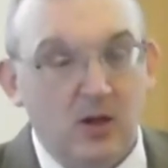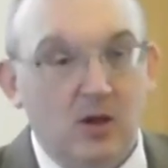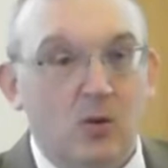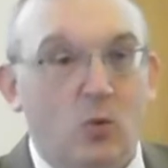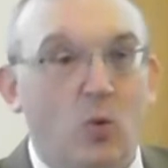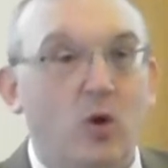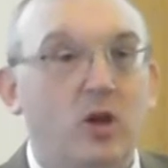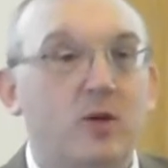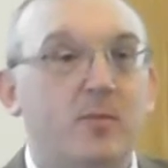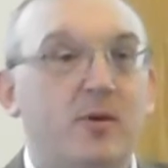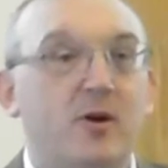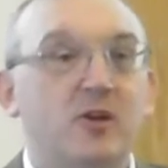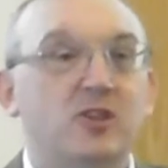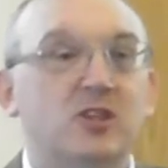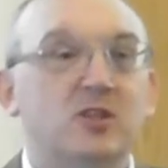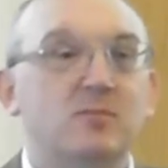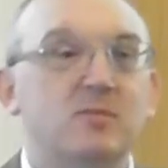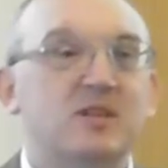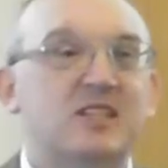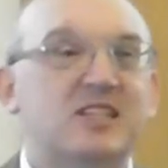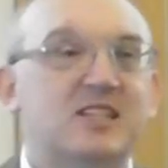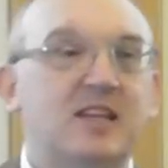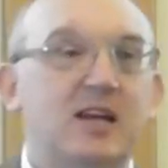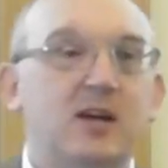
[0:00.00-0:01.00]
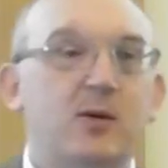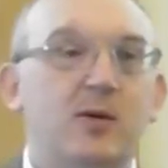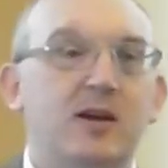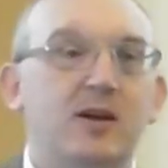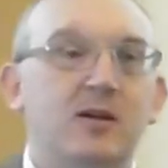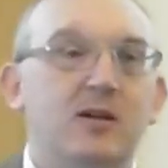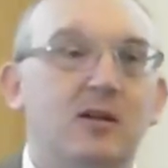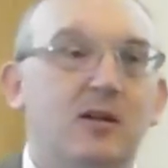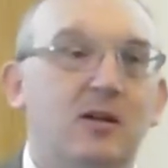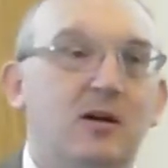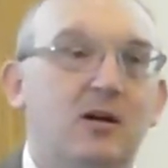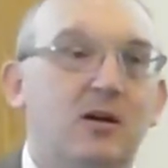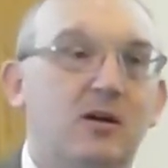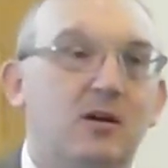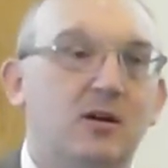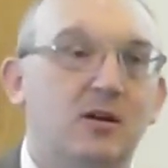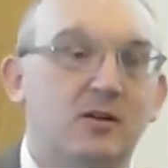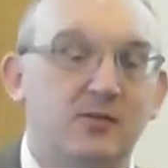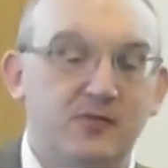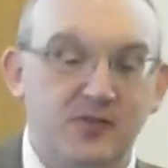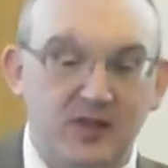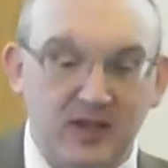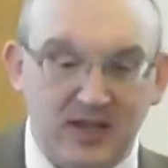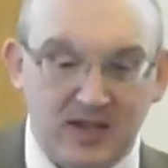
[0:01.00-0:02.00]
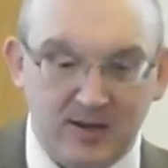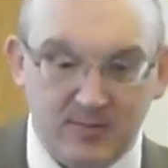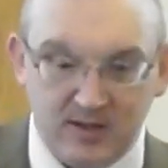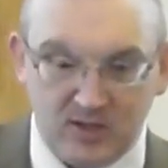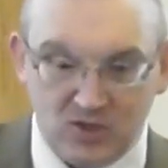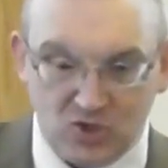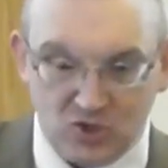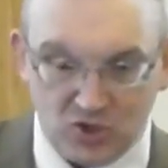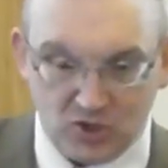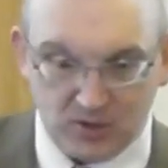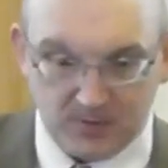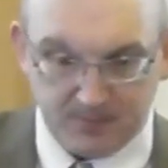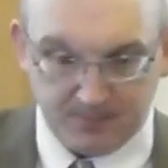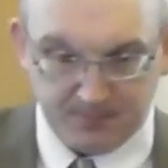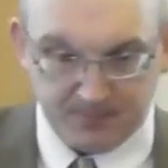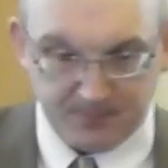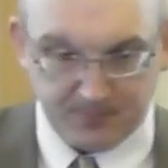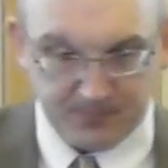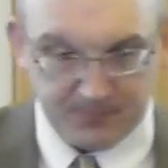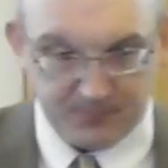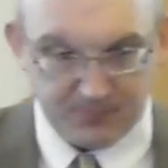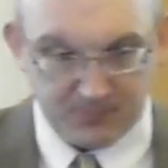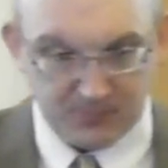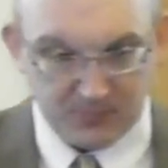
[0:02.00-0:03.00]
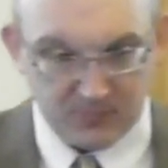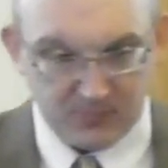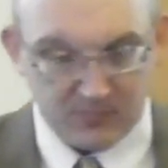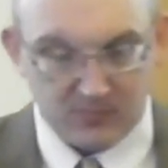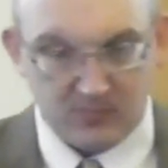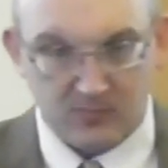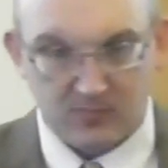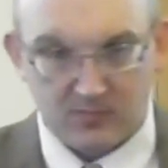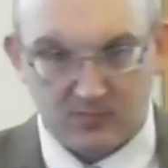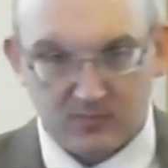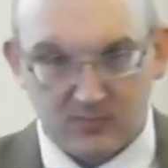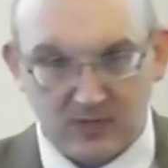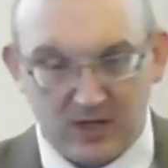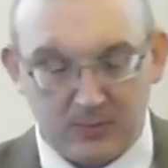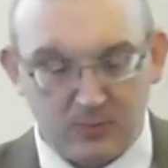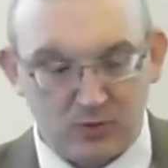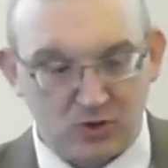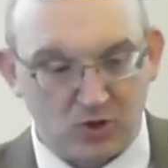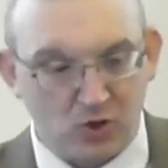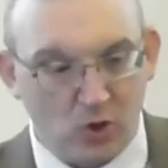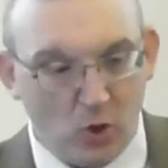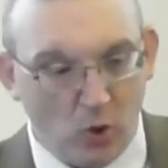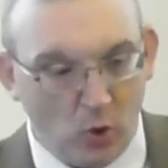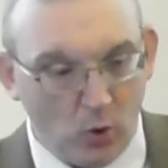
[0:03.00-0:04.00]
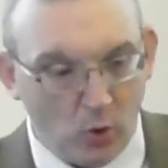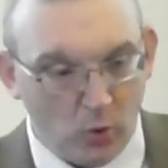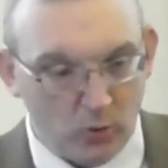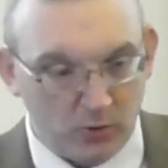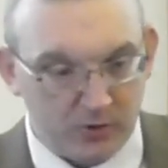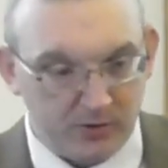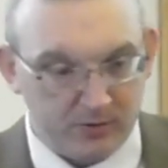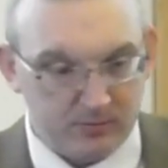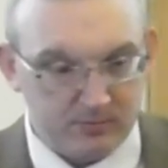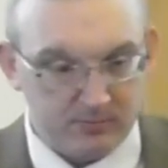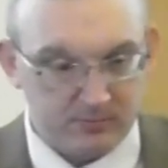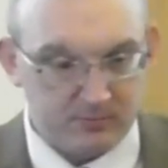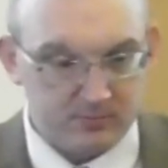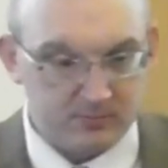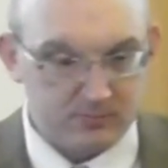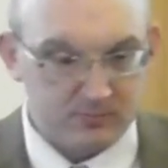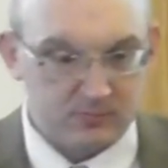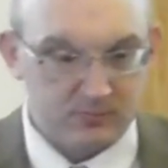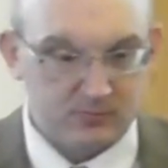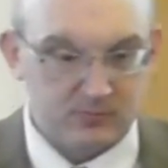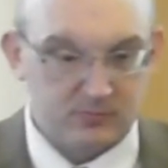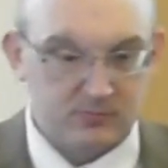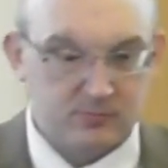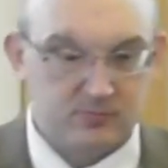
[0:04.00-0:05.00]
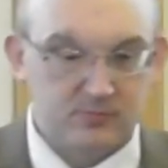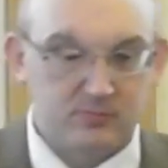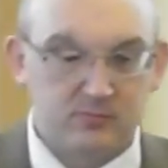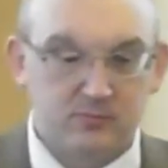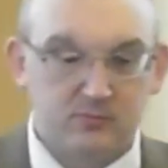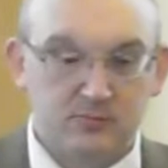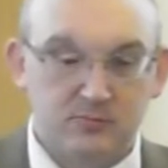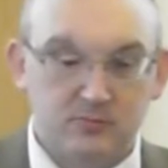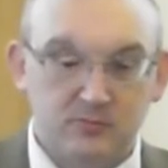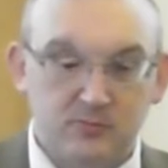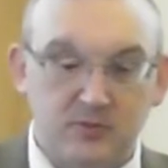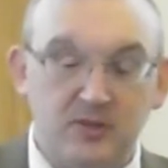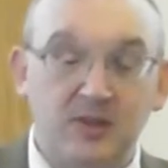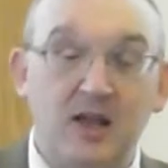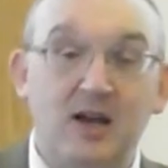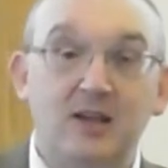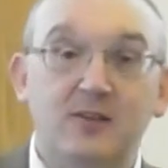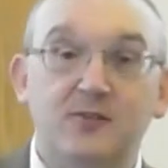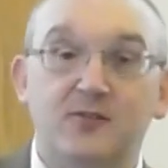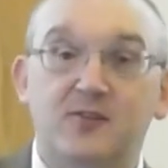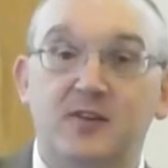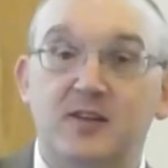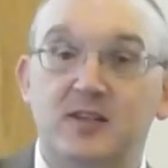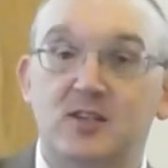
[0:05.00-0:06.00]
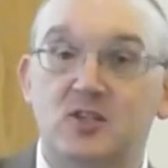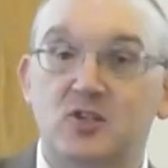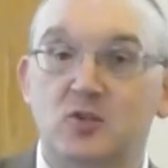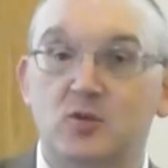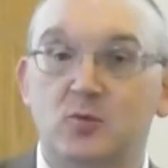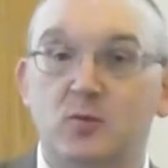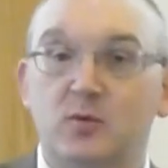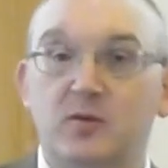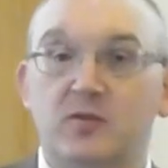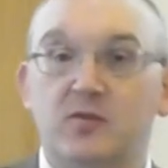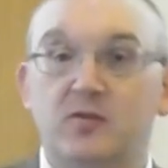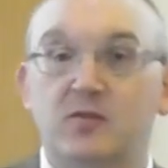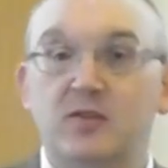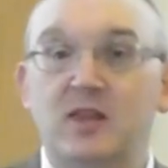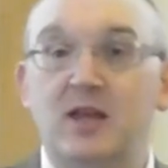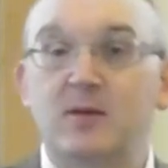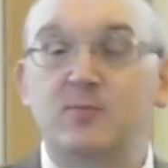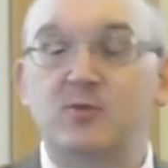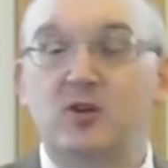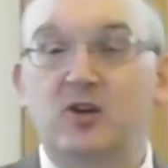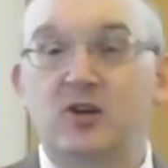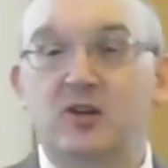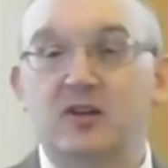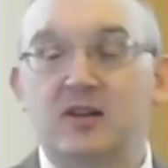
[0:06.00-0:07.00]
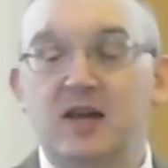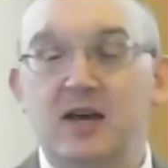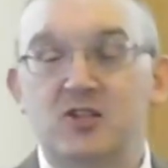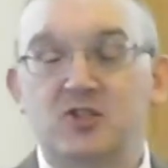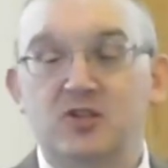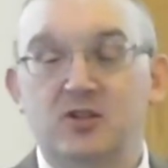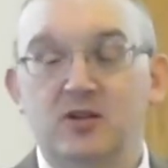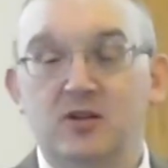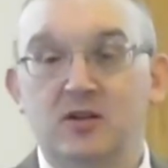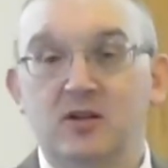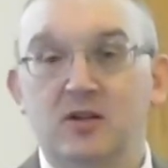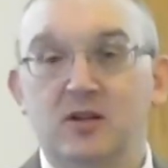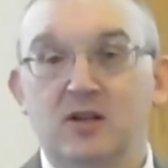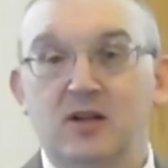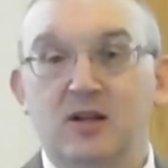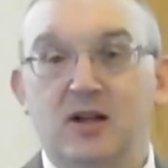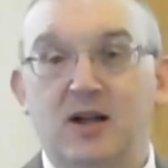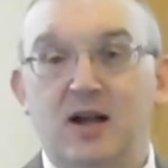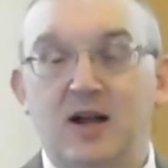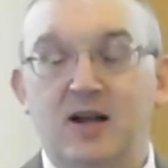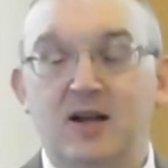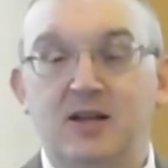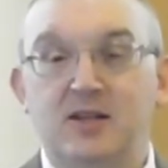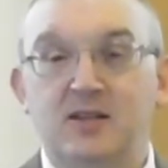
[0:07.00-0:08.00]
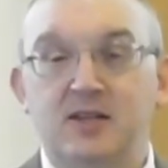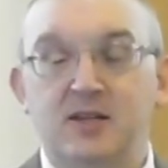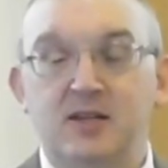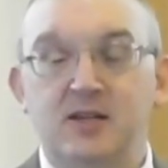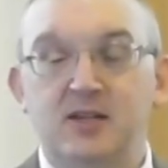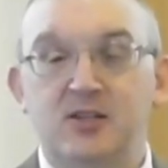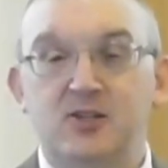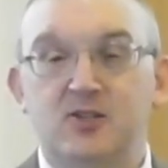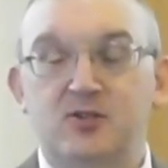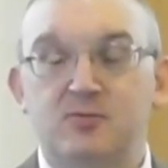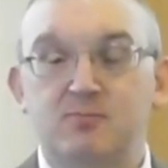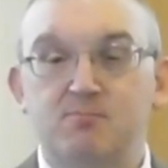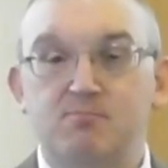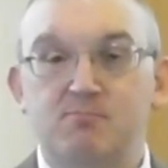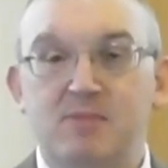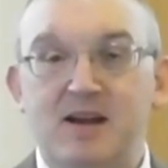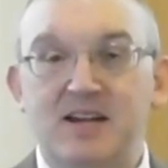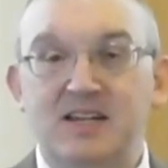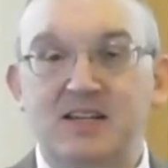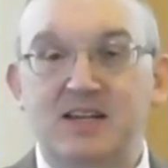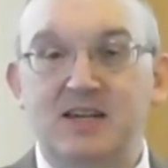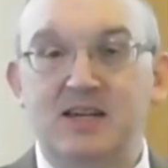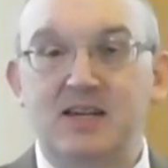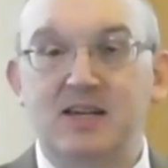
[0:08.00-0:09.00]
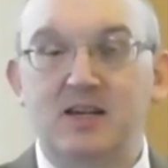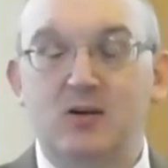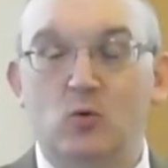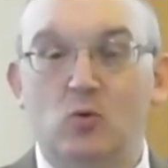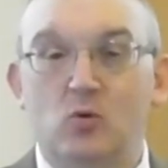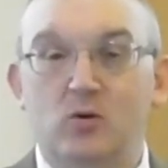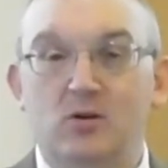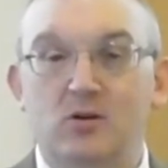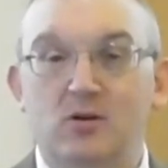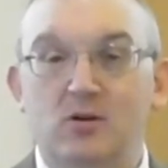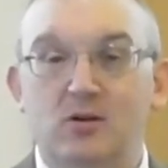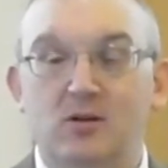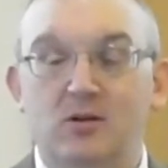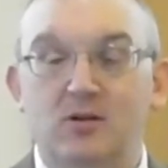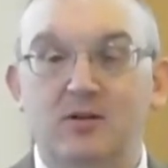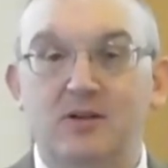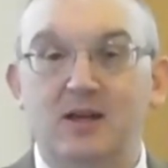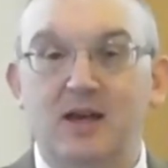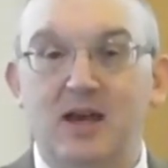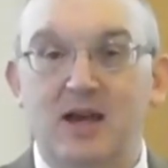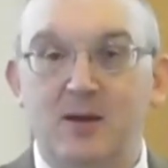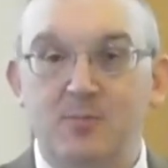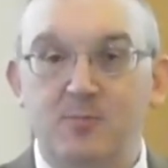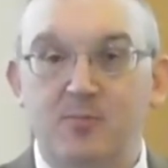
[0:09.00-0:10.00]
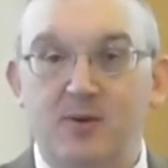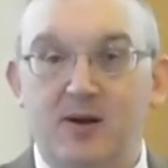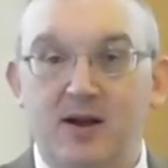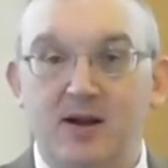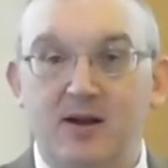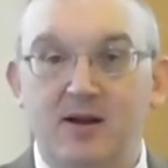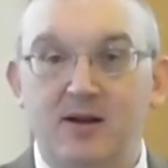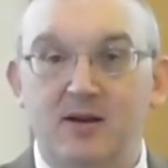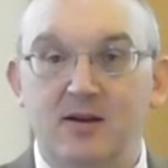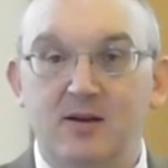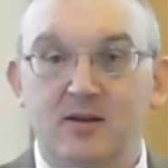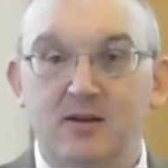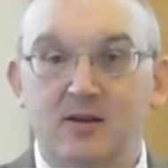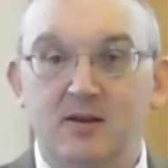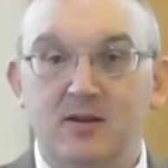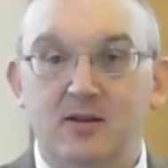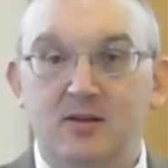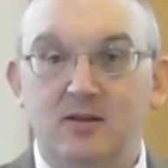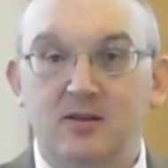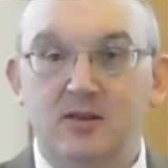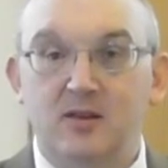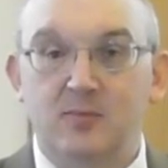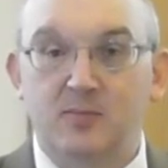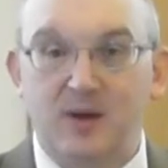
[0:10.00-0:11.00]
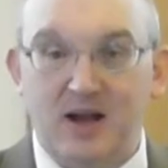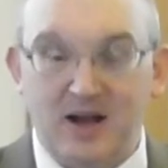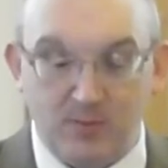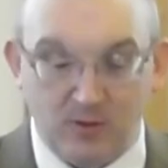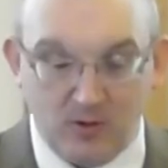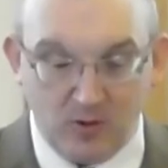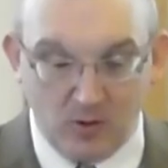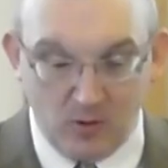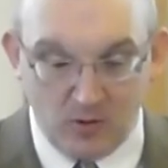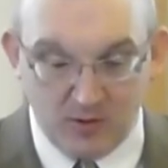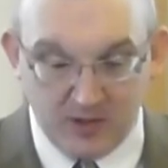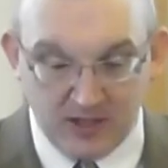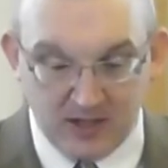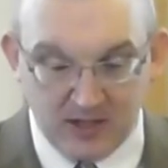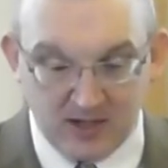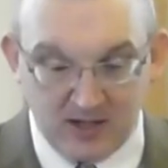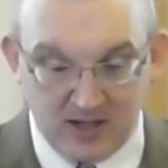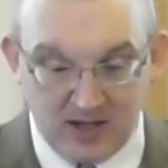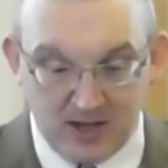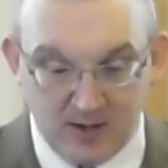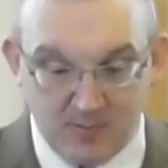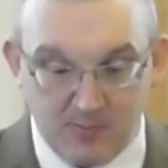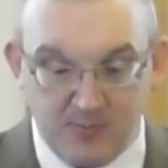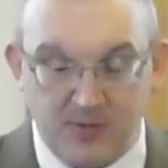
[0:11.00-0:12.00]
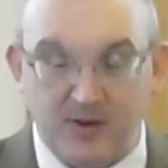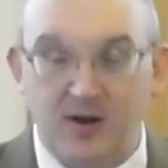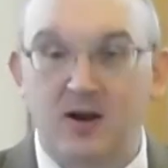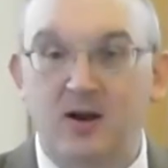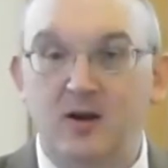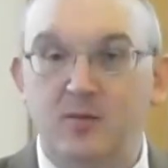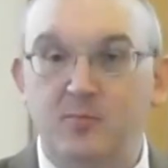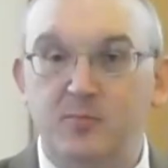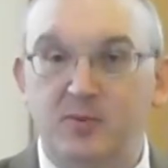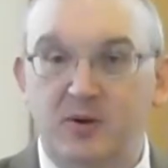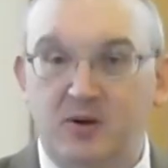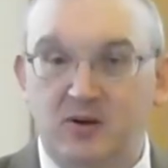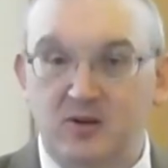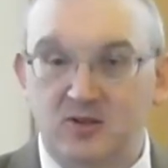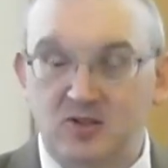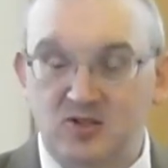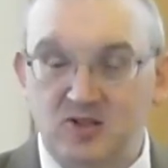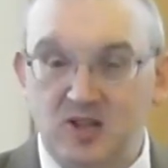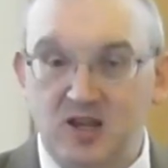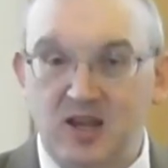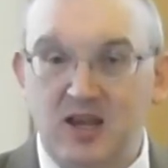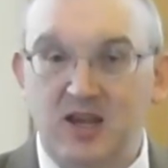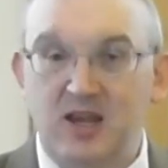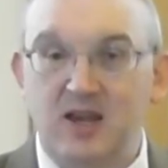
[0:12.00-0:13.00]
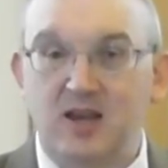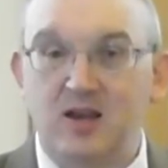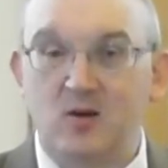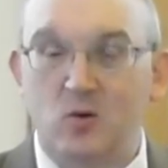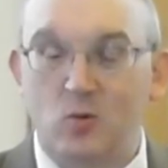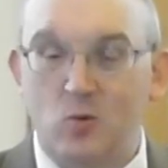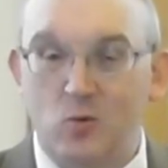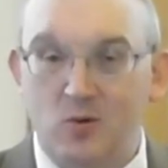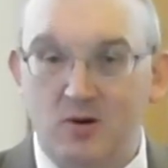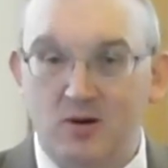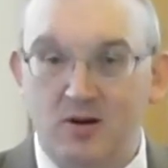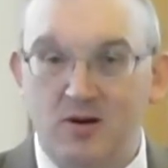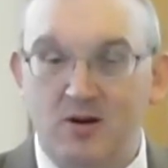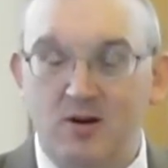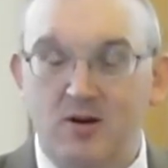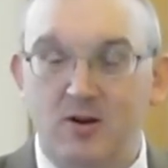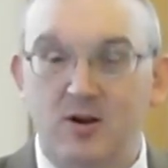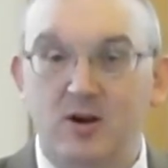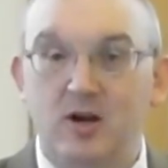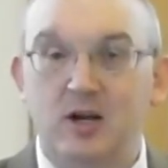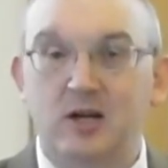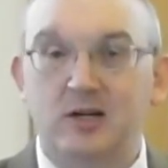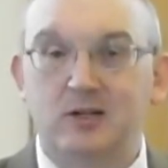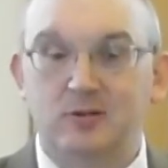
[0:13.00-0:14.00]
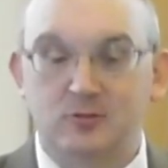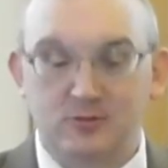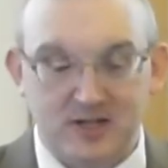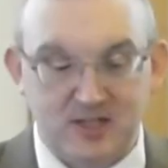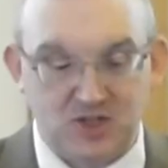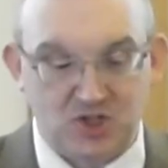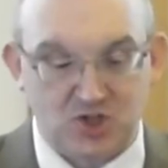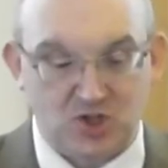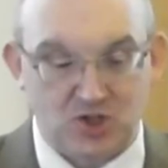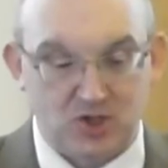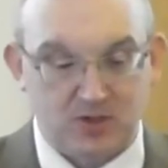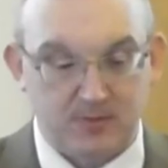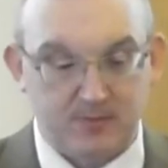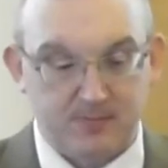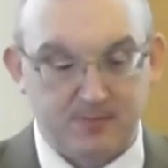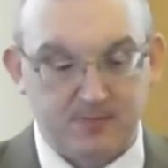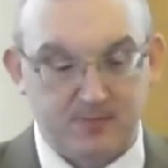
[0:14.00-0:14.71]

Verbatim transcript: What about the material of the image? It was gold. And that fits with Nebuchadnezzar and his mighty world empire, the Babylonian Empire, because they were rich.